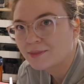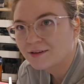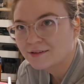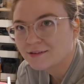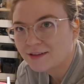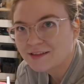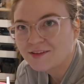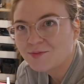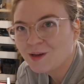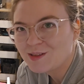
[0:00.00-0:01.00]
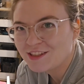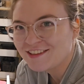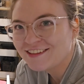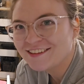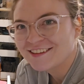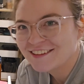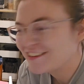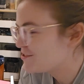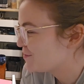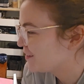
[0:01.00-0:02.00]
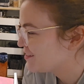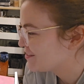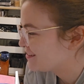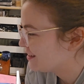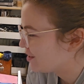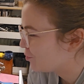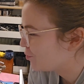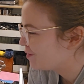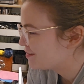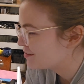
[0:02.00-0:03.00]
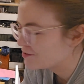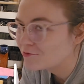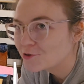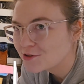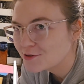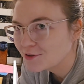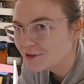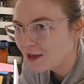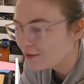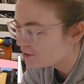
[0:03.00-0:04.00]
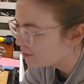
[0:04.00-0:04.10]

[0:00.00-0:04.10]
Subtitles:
This is my jig. It's really just a couple pieces of wood screwed together,